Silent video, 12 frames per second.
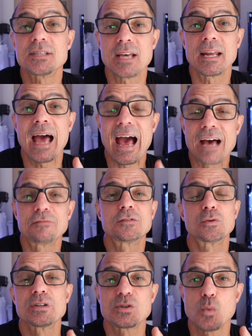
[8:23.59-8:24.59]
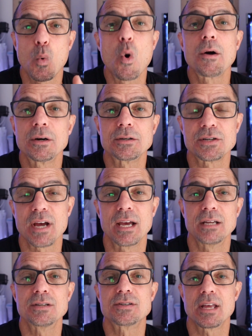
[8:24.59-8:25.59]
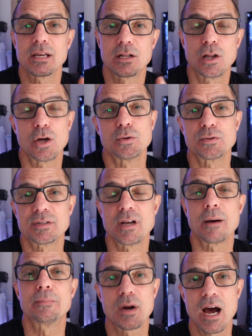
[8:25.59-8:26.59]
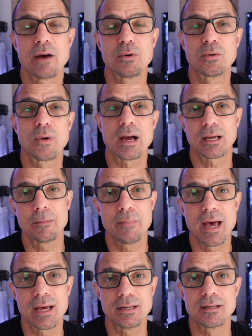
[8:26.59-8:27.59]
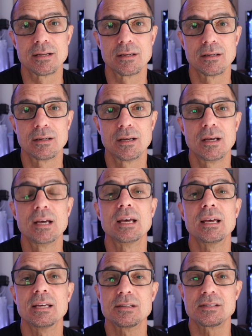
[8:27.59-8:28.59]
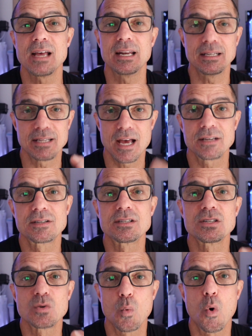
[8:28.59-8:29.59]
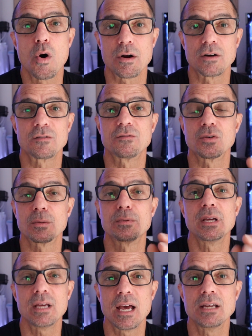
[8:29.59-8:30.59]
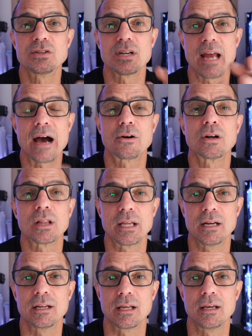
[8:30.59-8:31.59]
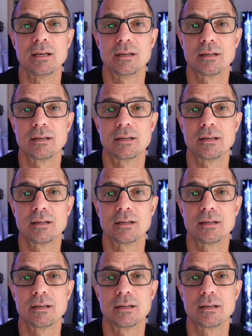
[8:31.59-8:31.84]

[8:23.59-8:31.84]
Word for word: said after his water change, they closed up. What I would recommend is that he tests his water for pH and alkalinity,